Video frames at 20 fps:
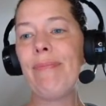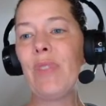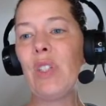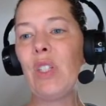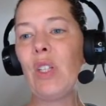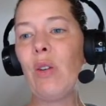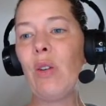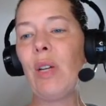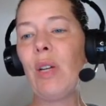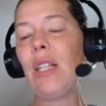
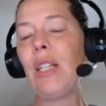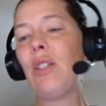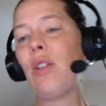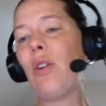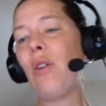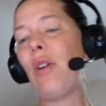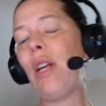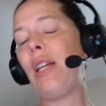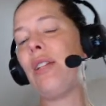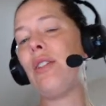So it
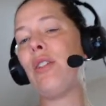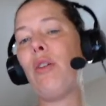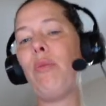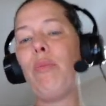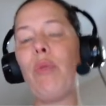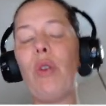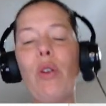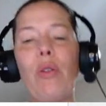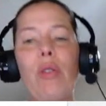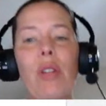donates a
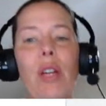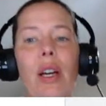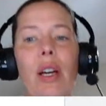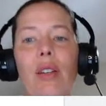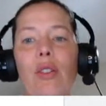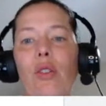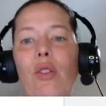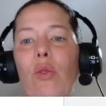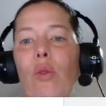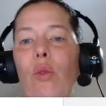proton
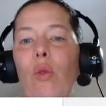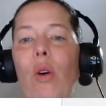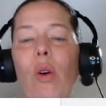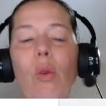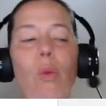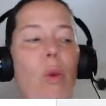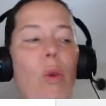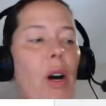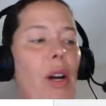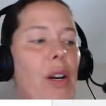to
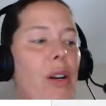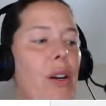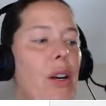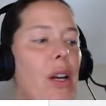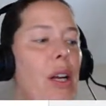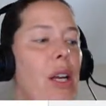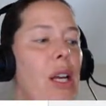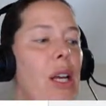water.